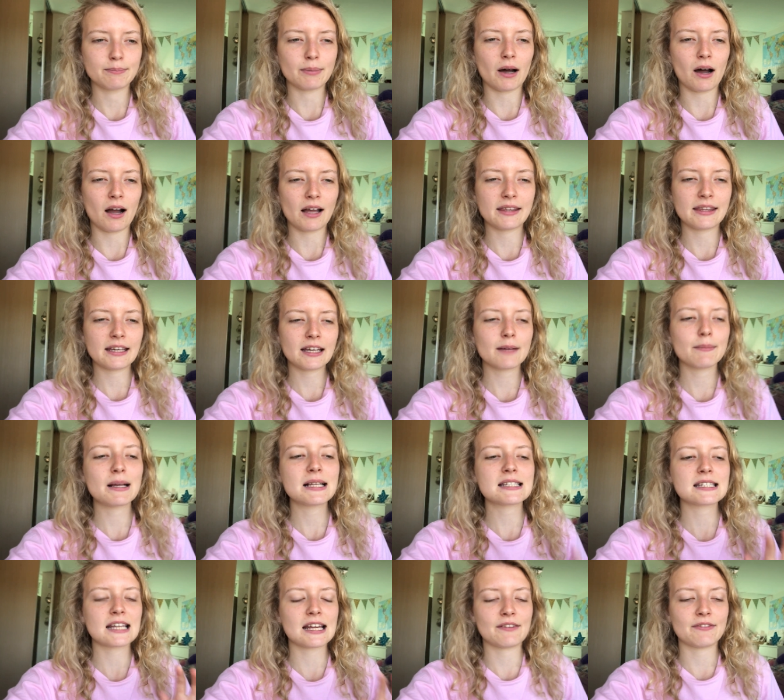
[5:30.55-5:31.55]
but I think I
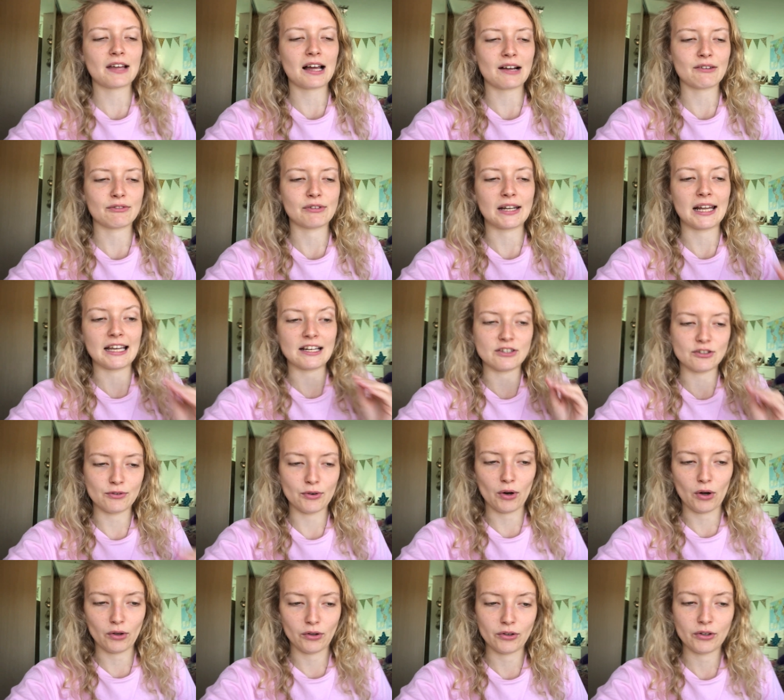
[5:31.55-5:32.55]
might save that for
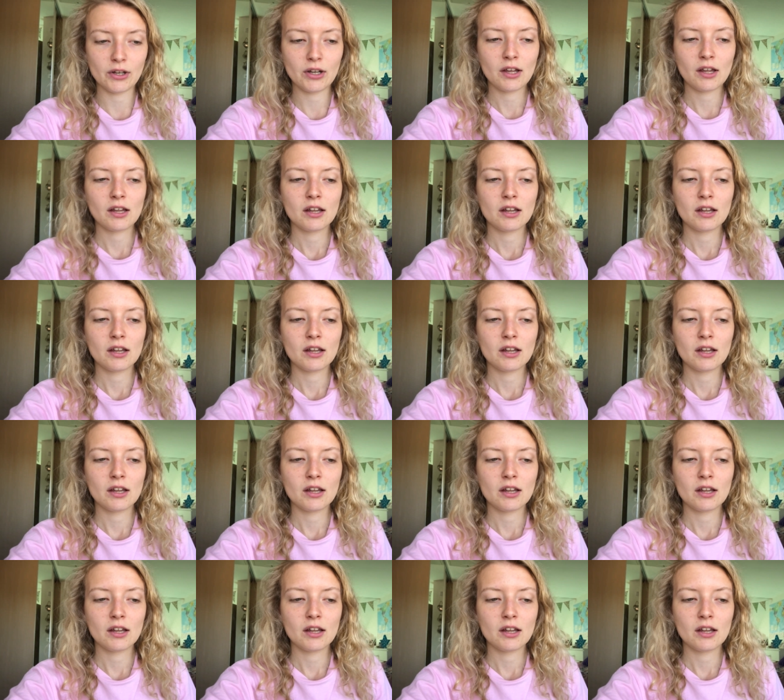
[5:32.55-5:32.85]
later on